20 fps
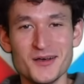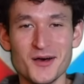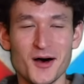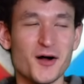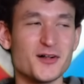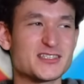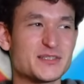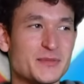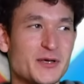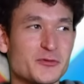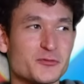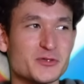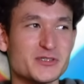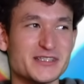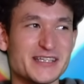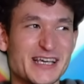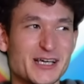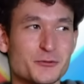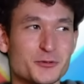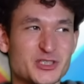ultimate
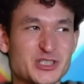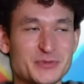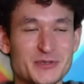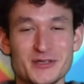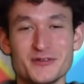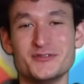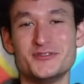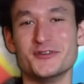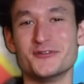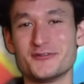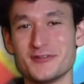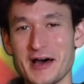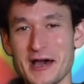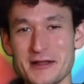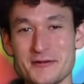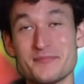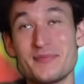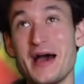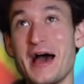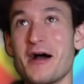relinquishment of
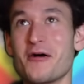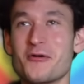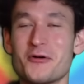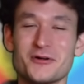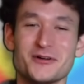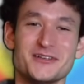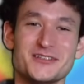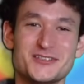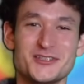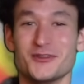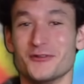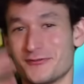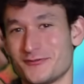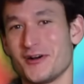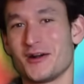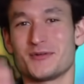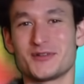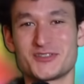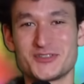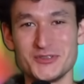divine power to the
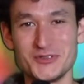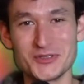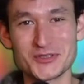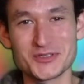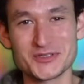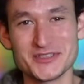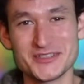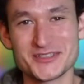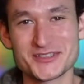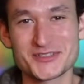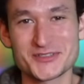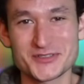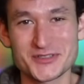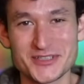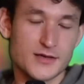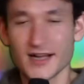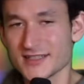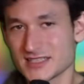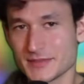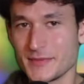pharmaceutical industry.
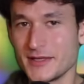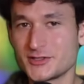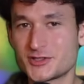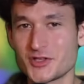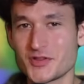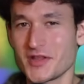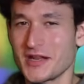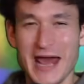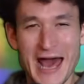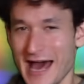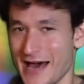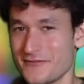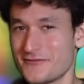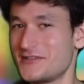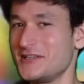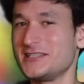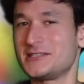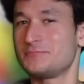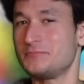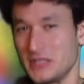Not to mention that half
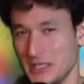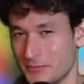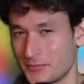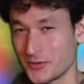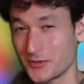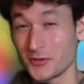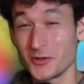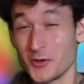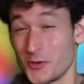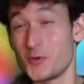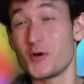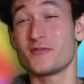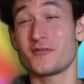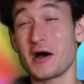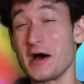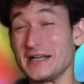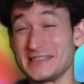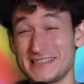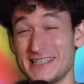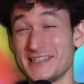these people who have
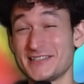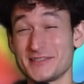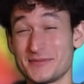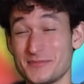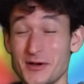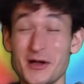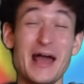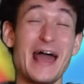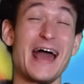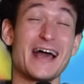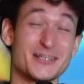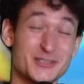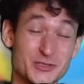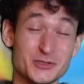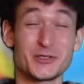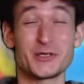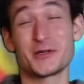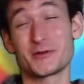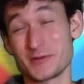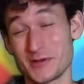autism are
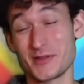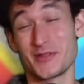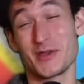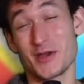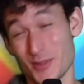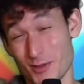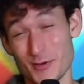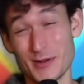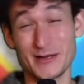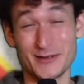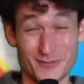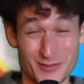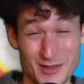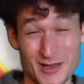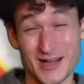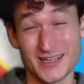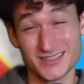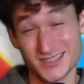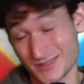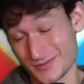actually around the other end of the
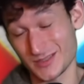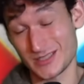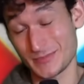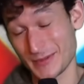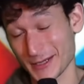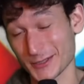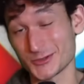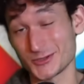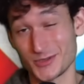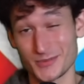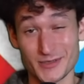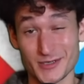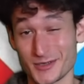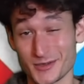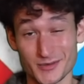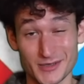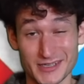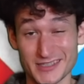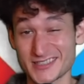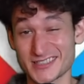autism spectrum and
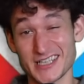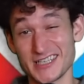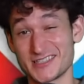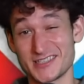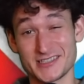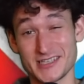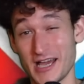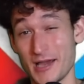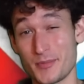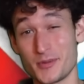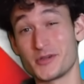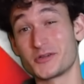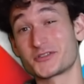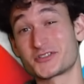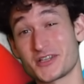are like schizotypal or